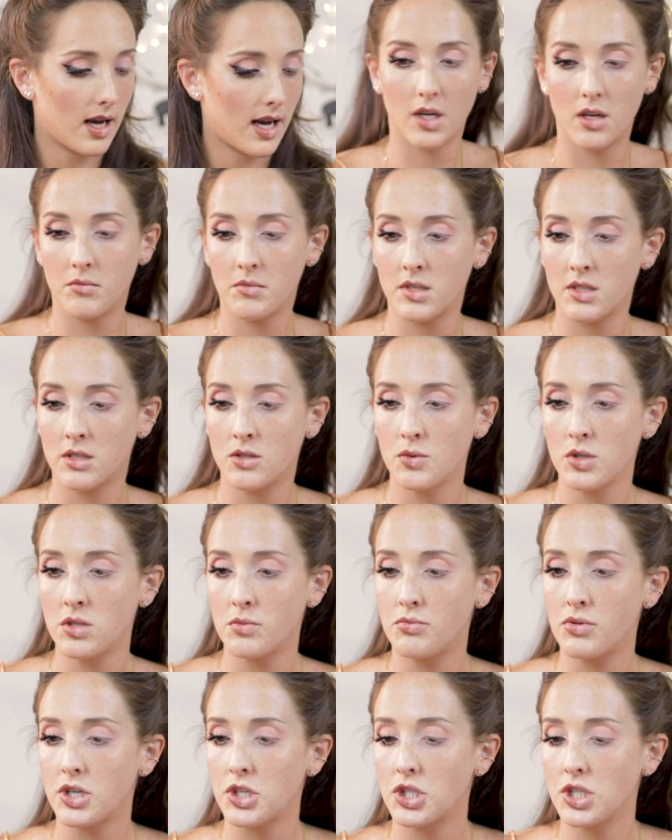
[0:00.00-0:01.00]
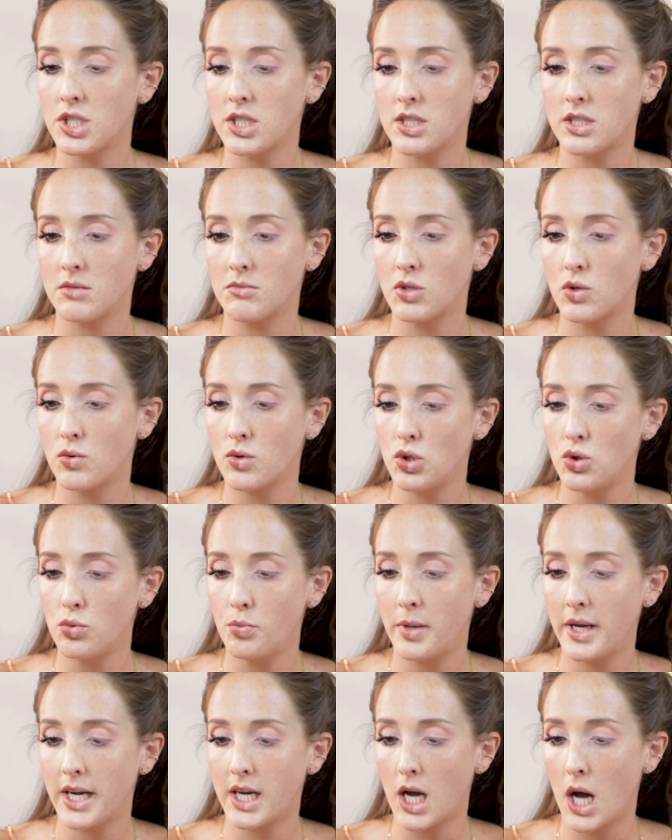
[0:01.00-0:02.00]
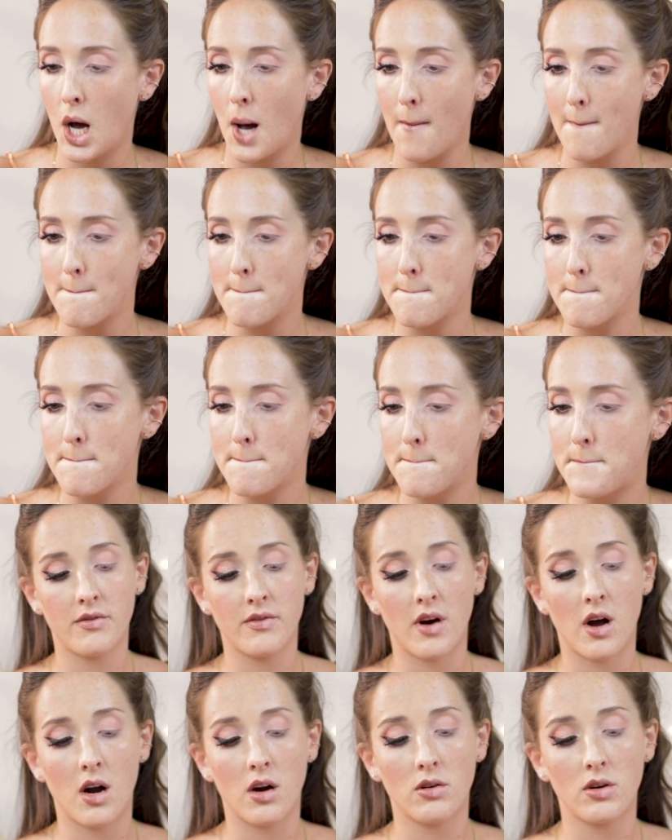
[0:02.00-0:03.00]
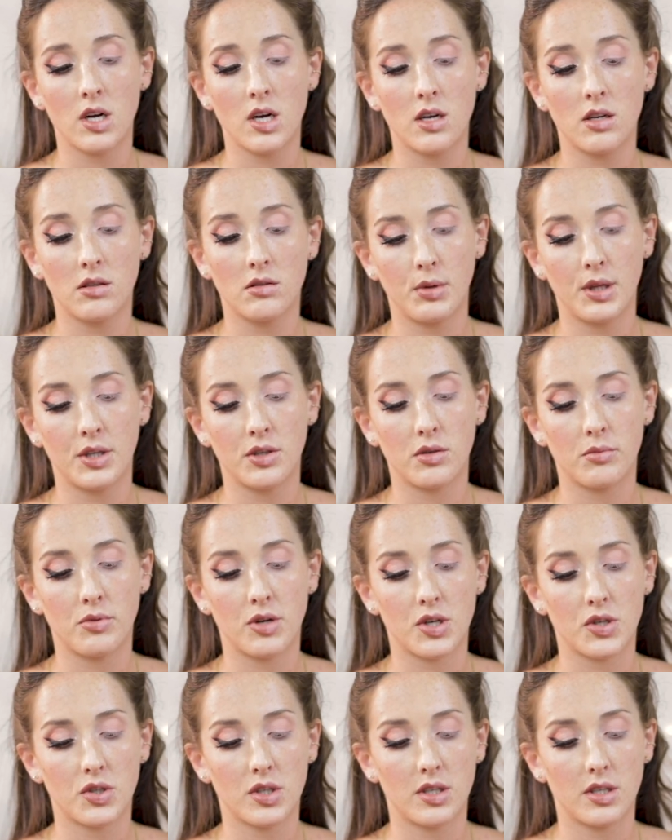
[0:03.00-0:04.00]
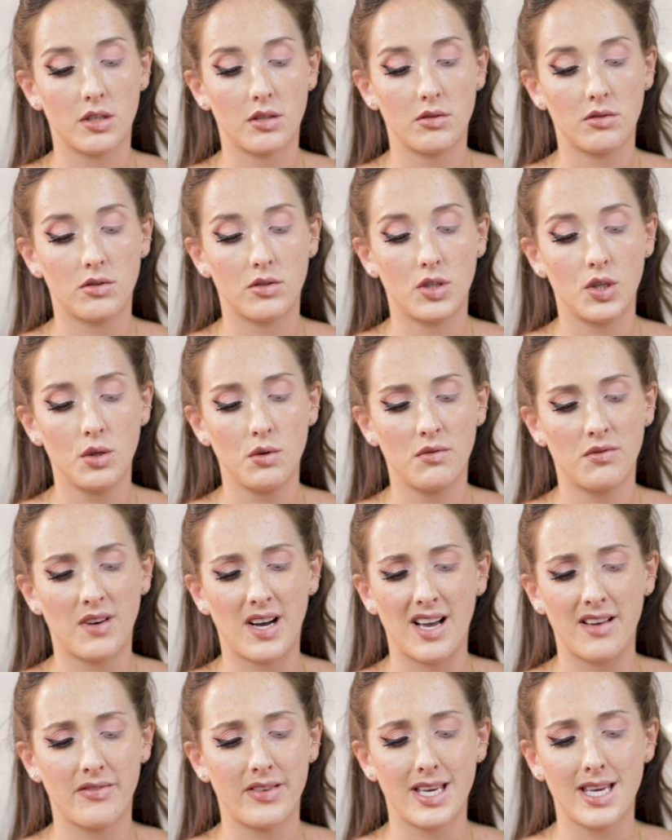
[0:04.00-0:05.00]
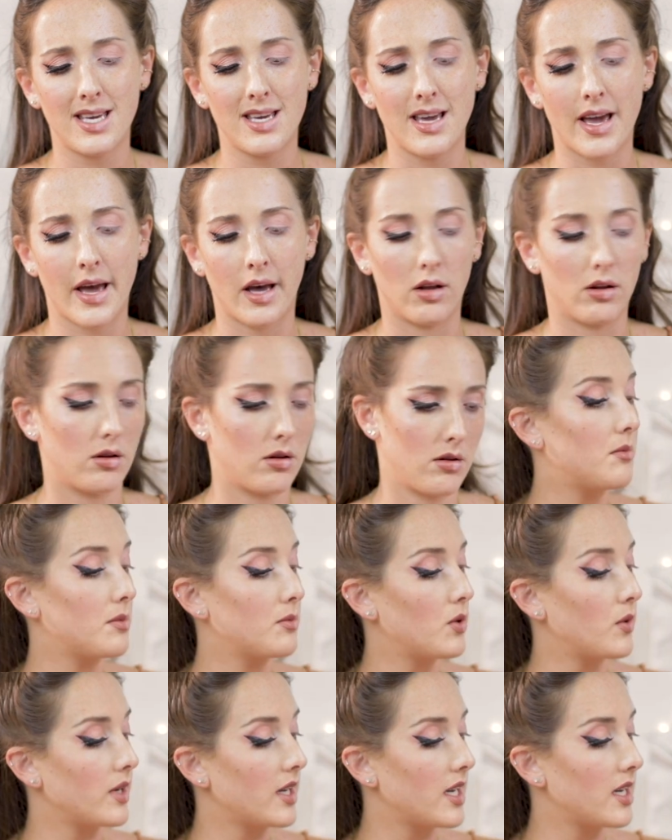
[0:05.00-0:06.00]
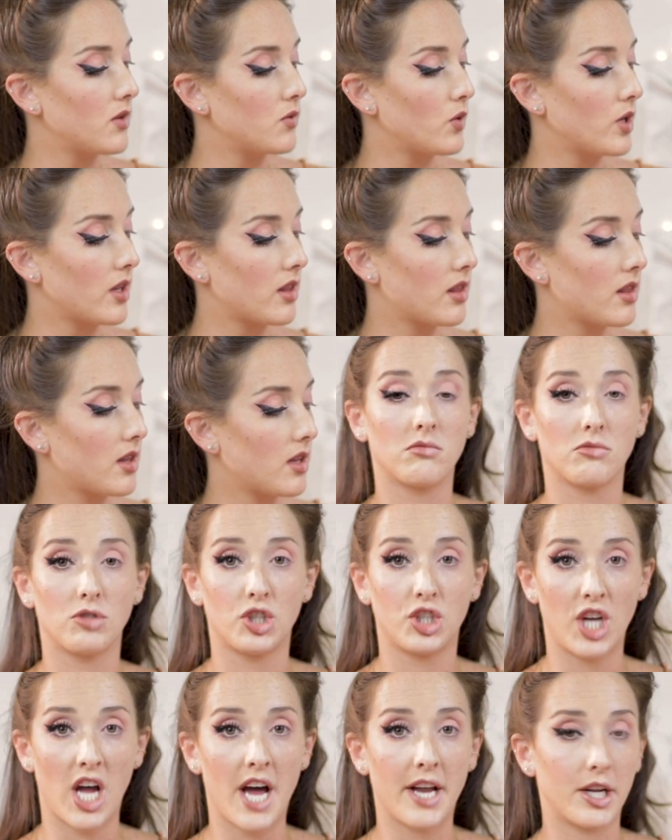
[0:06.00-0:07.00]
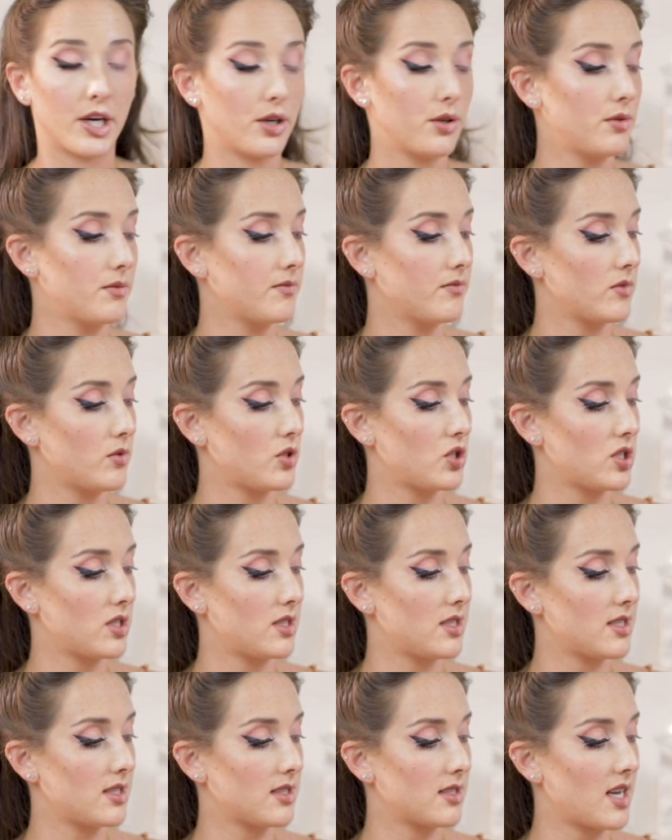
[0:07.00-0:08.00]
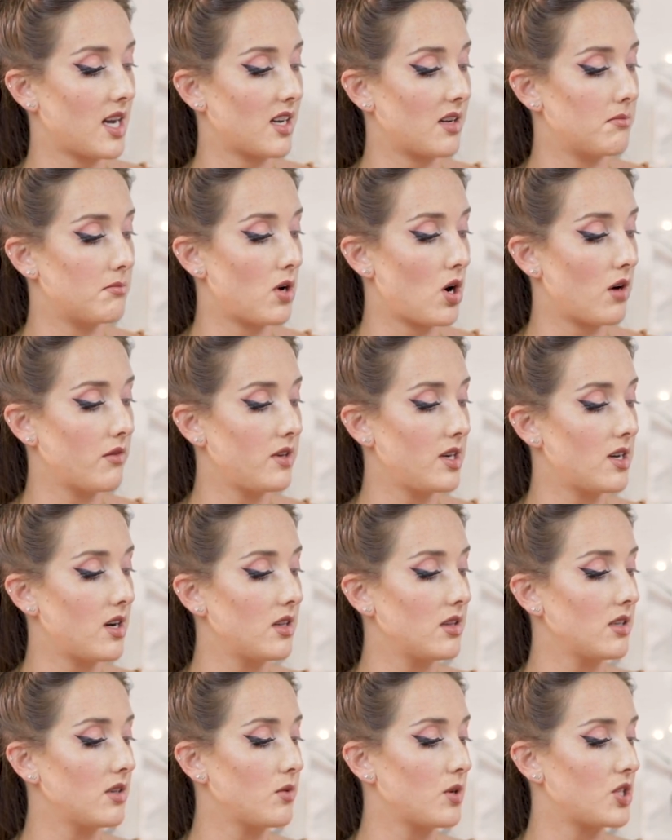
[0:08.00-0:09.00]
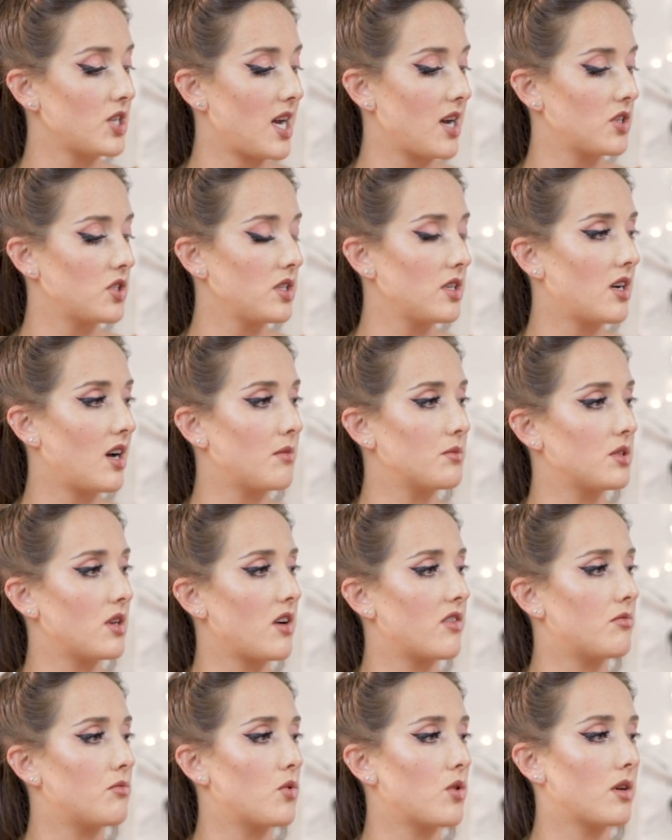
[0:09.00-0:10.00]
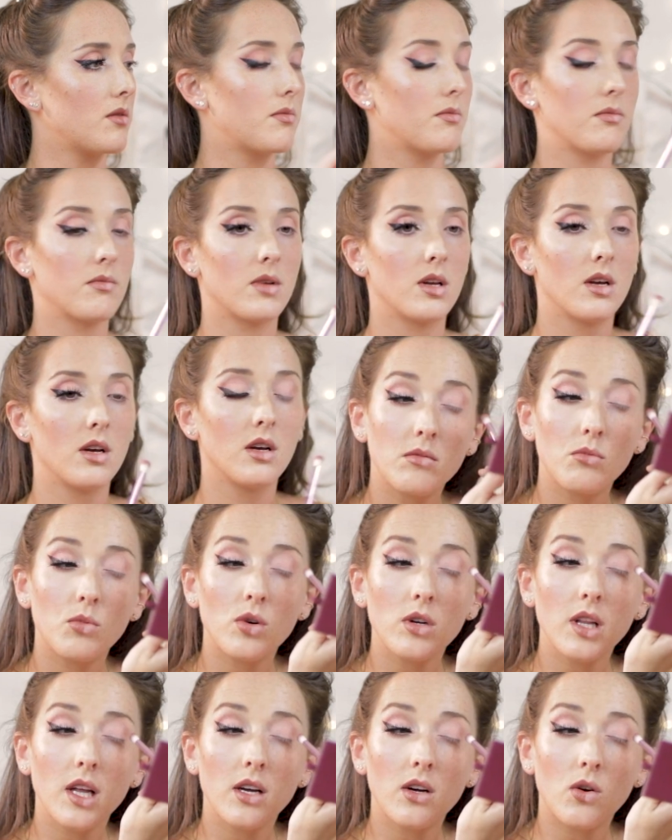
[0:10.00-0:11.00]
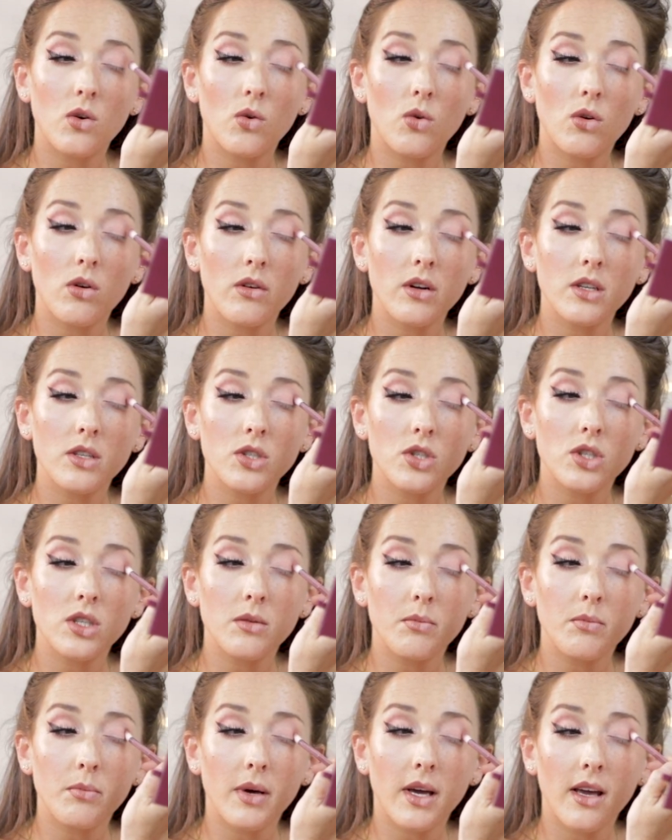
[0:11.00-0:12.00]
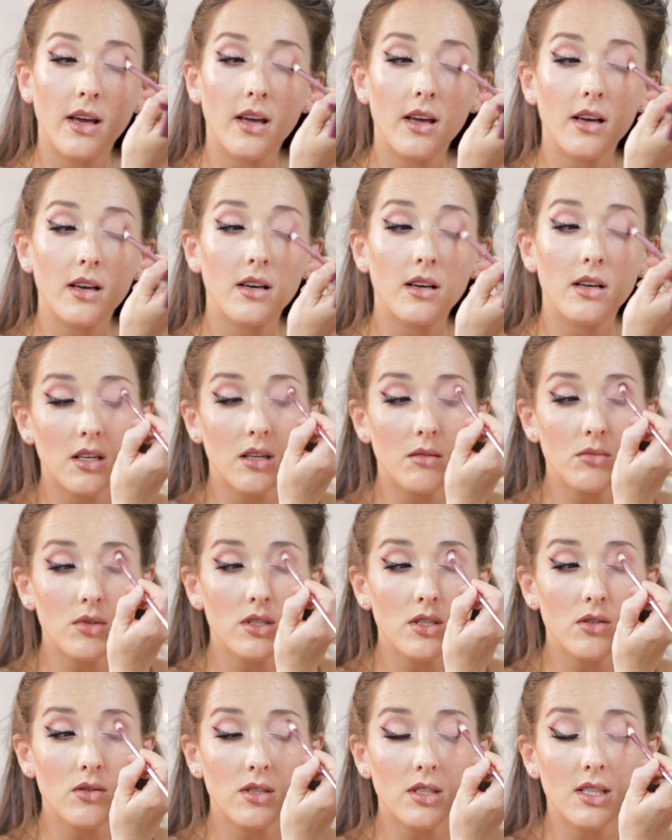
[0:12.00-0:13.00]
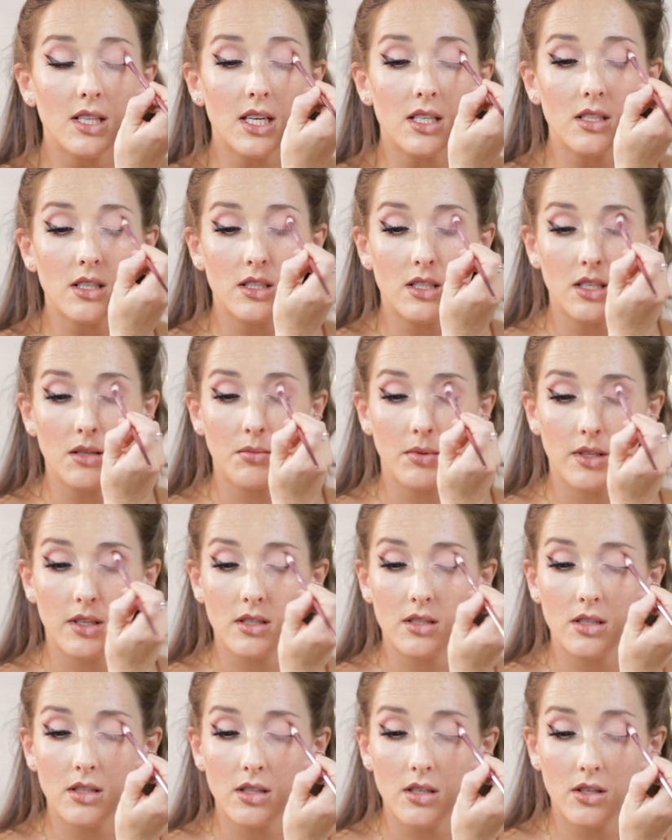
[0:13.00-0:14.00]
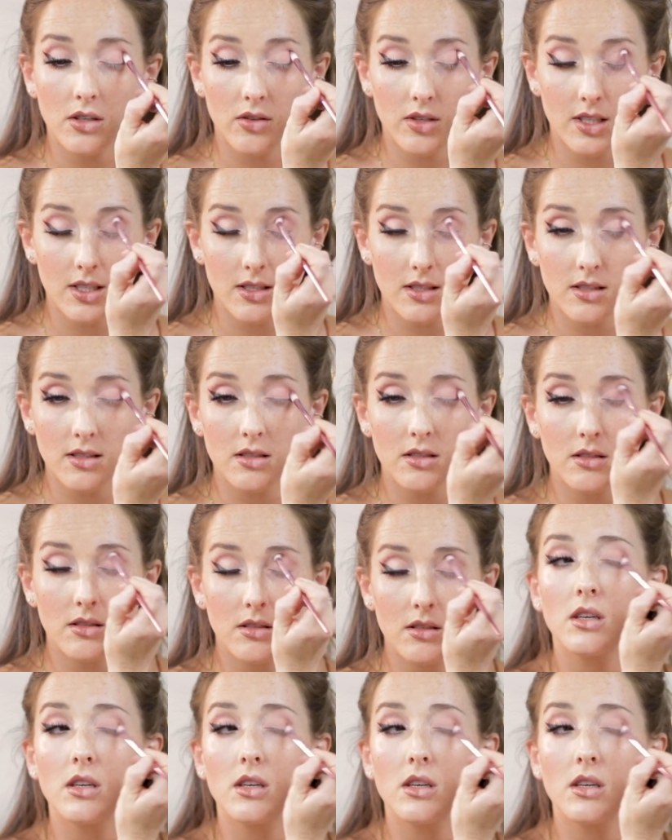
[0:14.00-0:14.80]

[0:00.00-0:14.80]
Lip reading: I'm gonna switch brushes. I'm going to pick up Farah blender brush in 25EL. I'm going in with Shadow, which is this kind of mauve-y color, which actually comes off more like orangey pink. And I'm just using that to deepen into the crease.